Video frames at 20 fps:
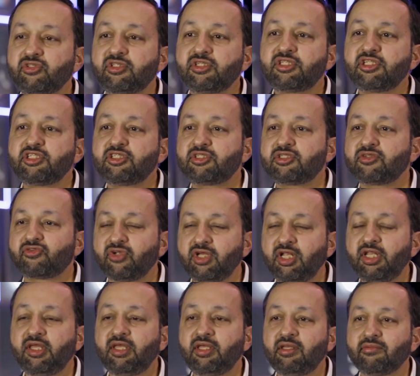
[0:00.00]
this is
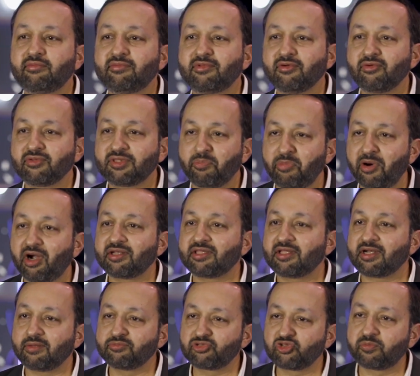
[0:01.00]
really the part
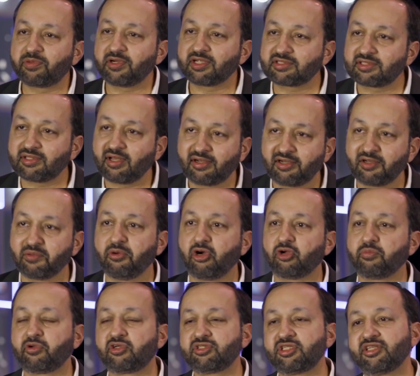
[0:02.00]
that I'm super excited
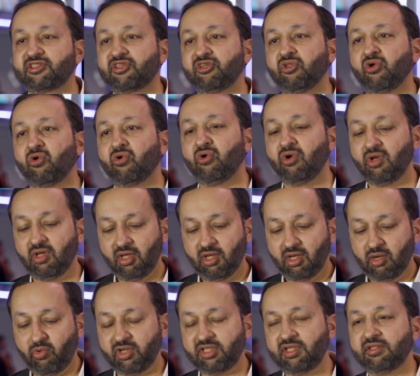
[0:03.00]
about, because as you know,
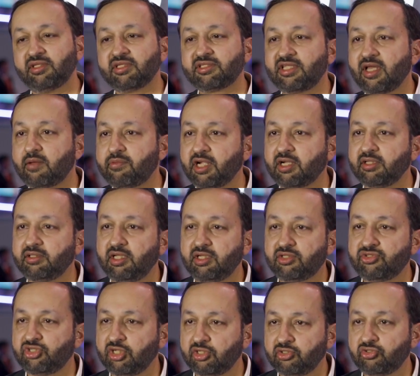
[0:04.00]
within the Snapdragon
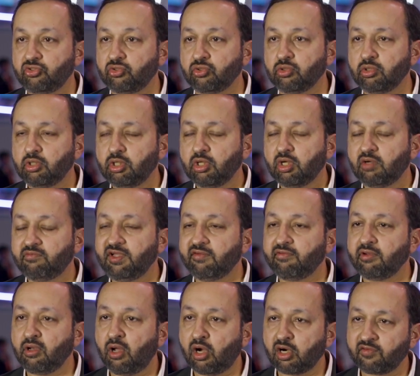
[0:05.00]
8 Gen 2, we have
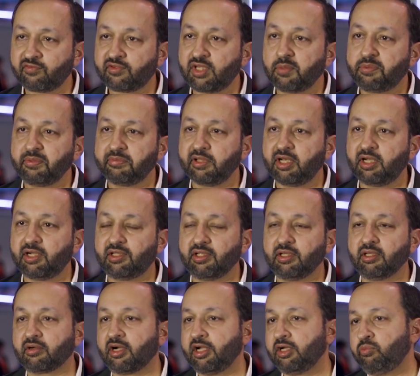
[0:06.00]
a lot of capability,
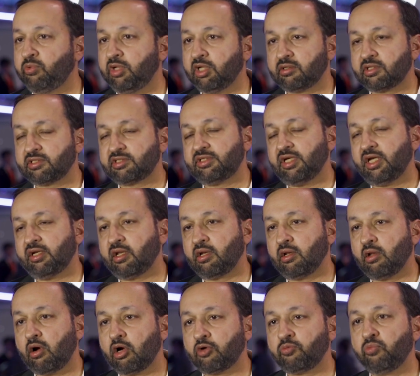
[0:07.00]
right? We understand a
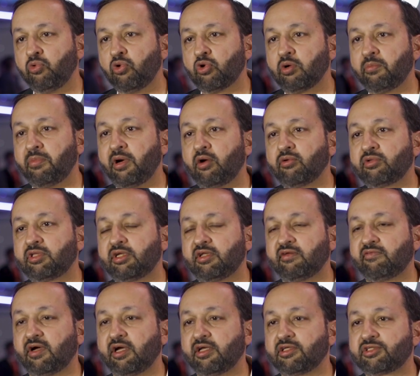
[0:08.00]
lot more about the
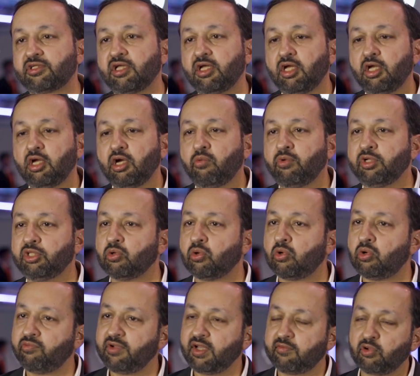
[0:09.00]
device. We
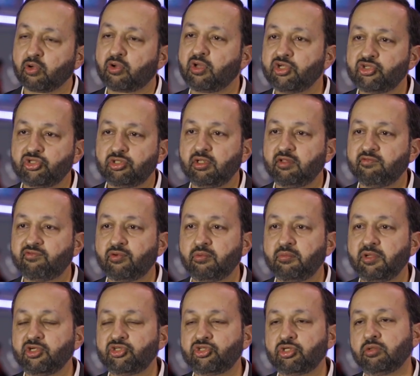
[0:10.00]
know we have location
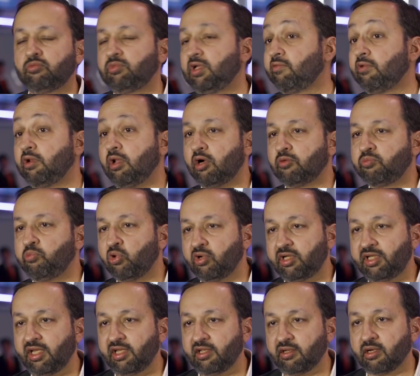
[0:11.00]
information, we have a lot more
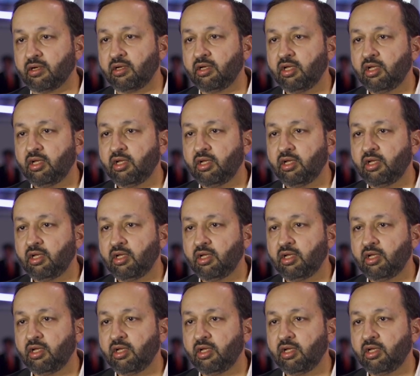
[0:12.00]
data.